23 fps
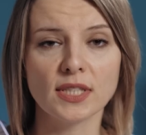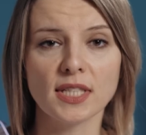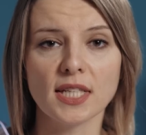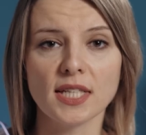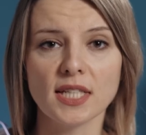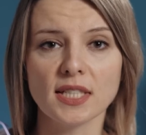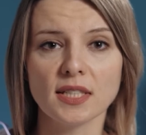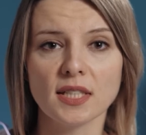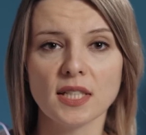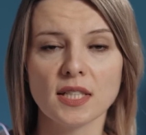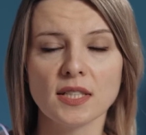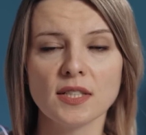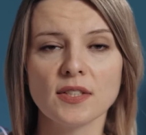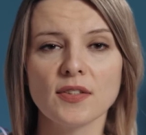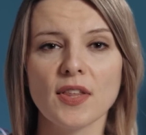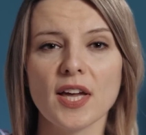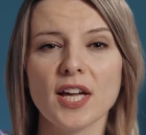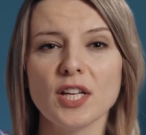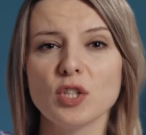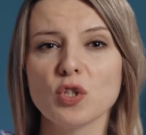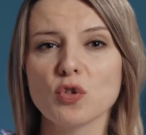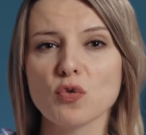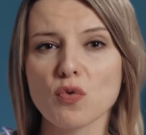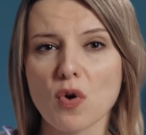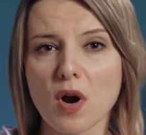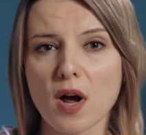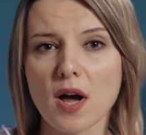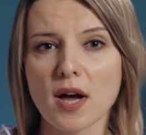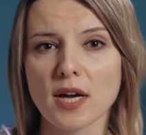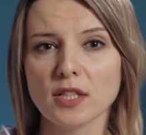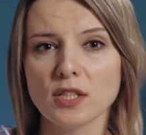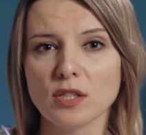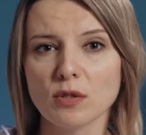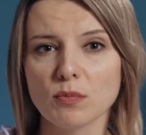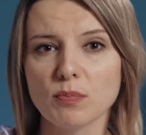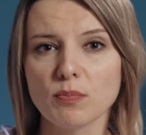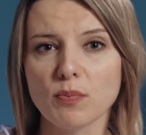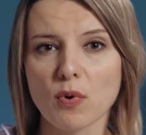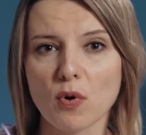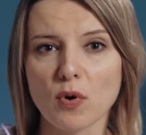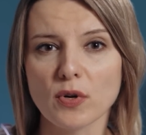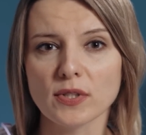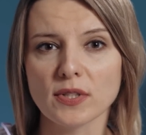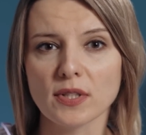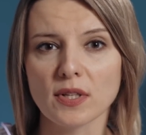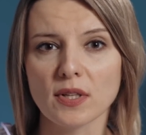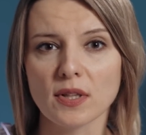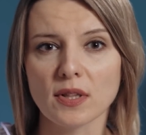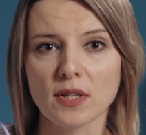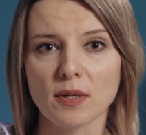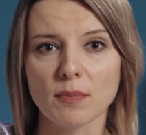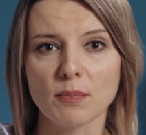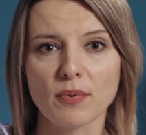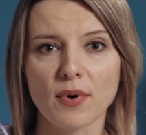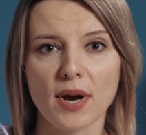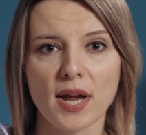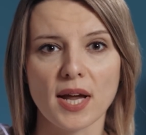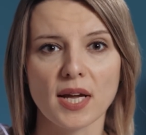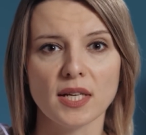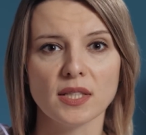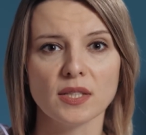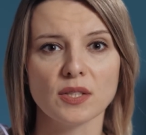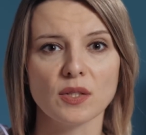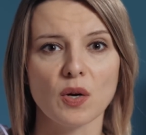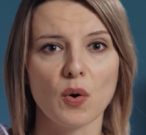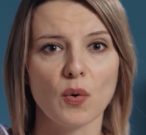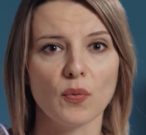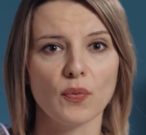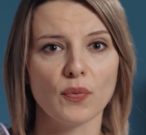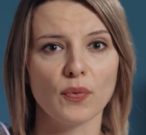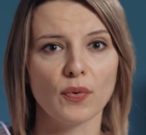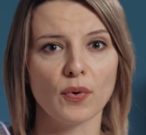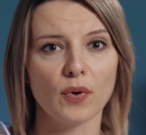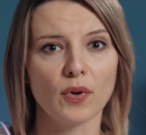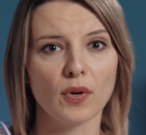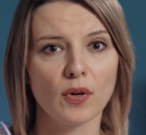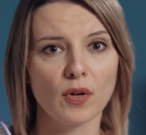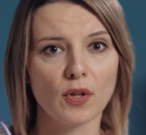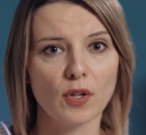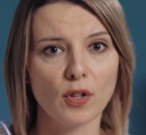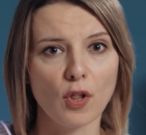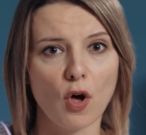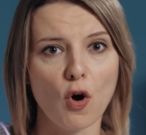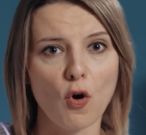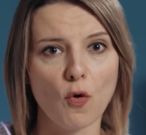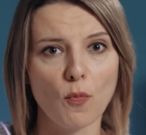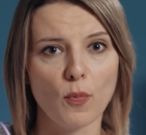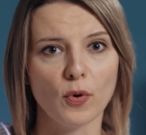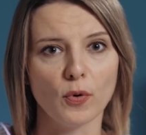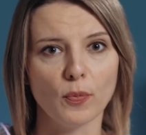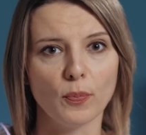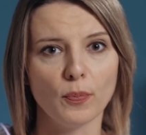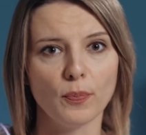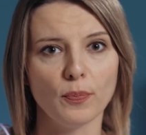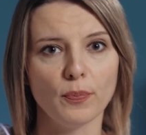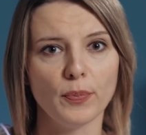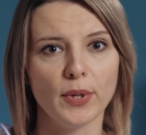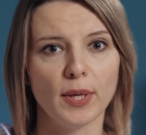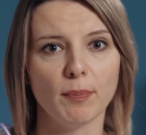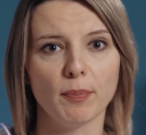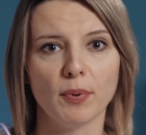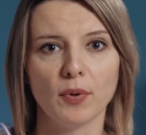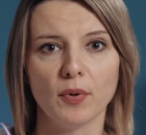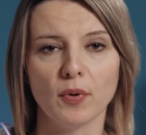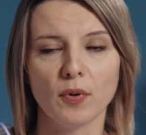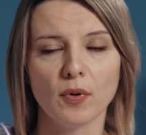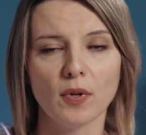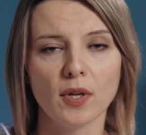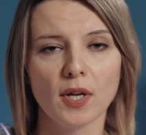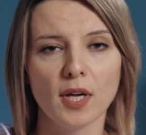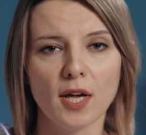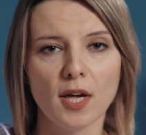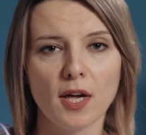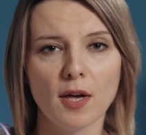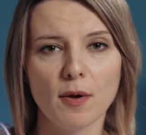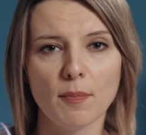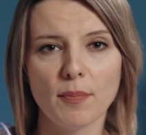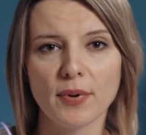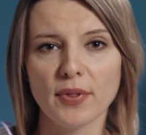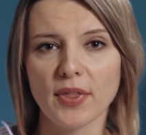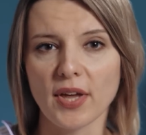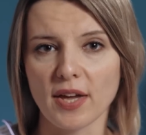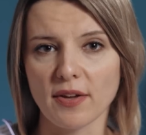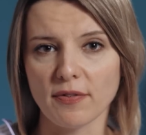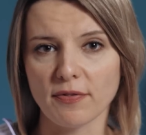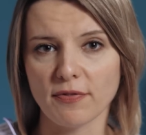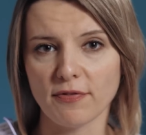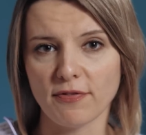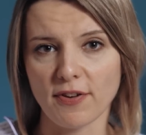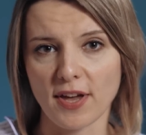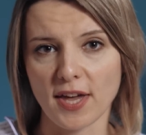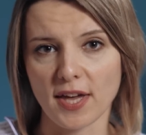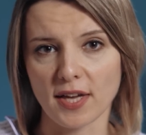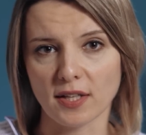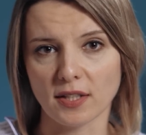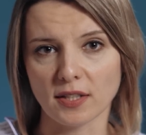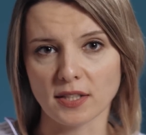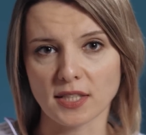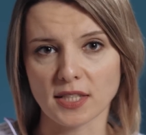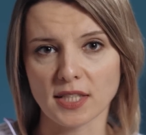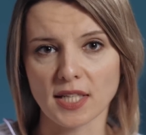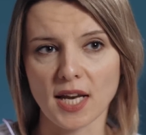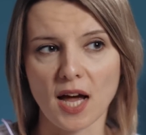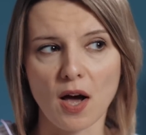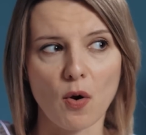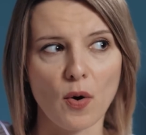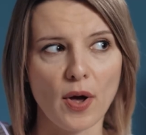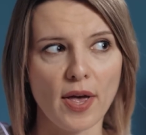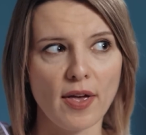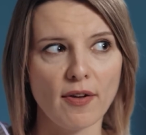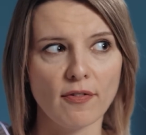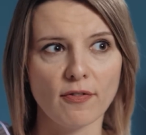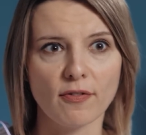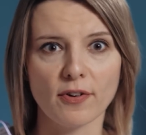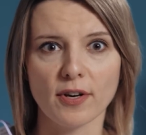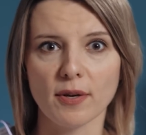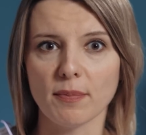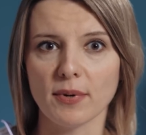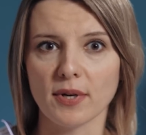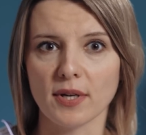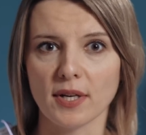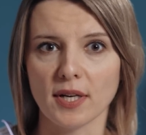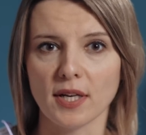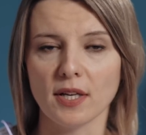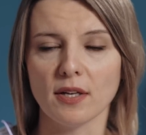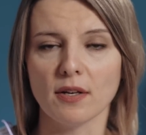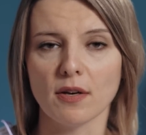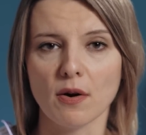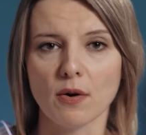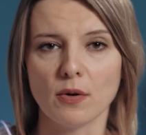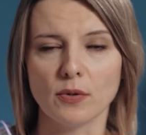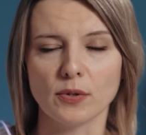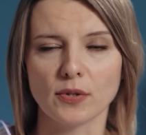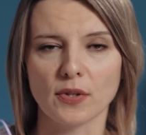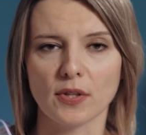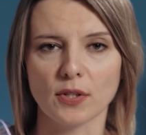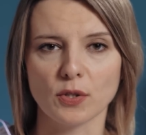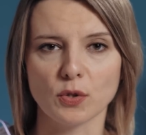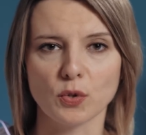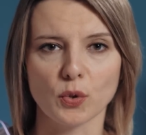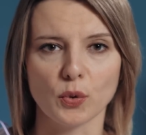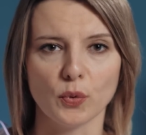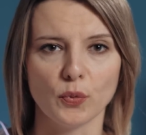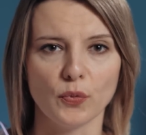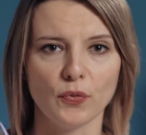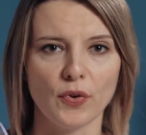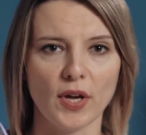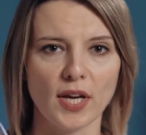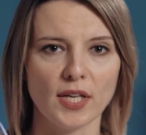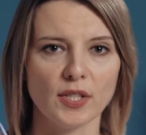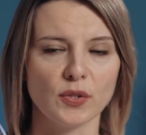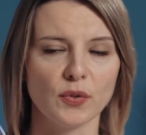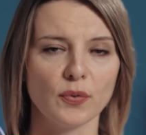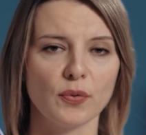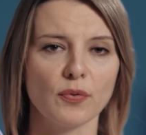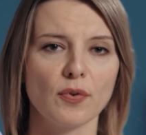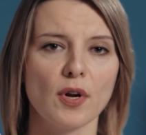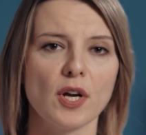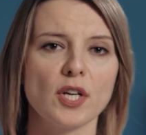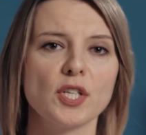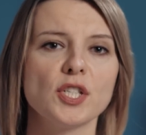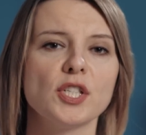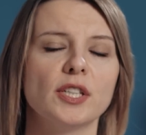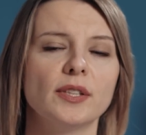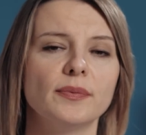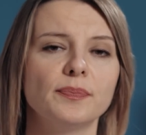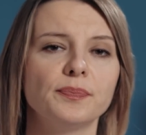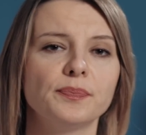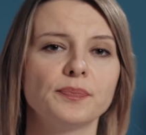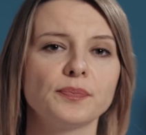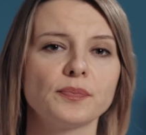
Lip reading: citizens, they try to poison the brains of global people, but they failed, and now everybody knows the true face of Russia.